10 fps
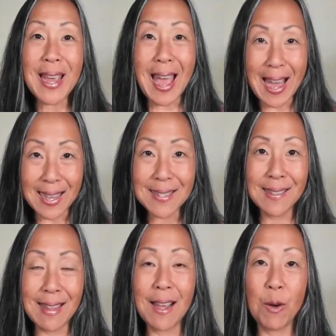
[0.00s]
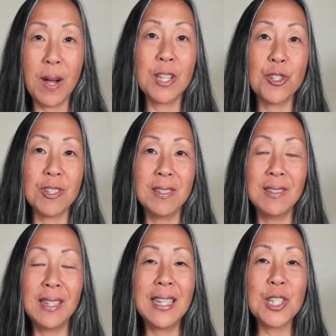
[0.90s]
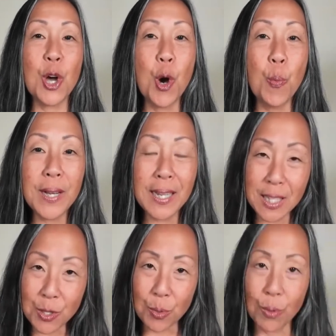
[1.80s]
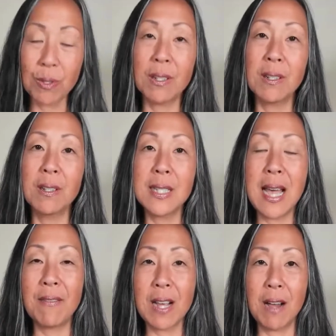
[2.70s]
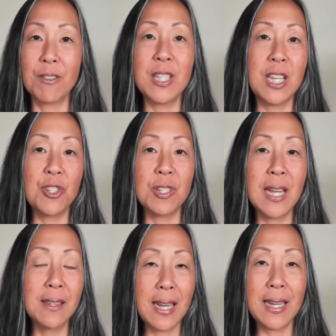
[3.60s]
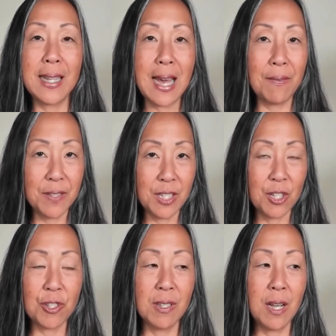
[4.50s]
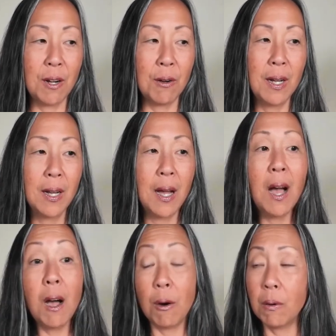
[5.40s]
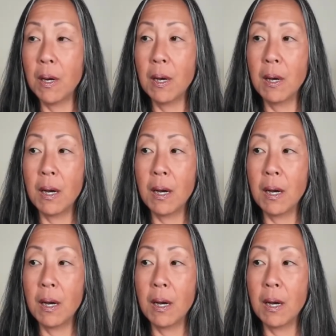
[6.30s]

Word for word: by asking that question, it is opening the door to have a conversation and letting that physician know, oh,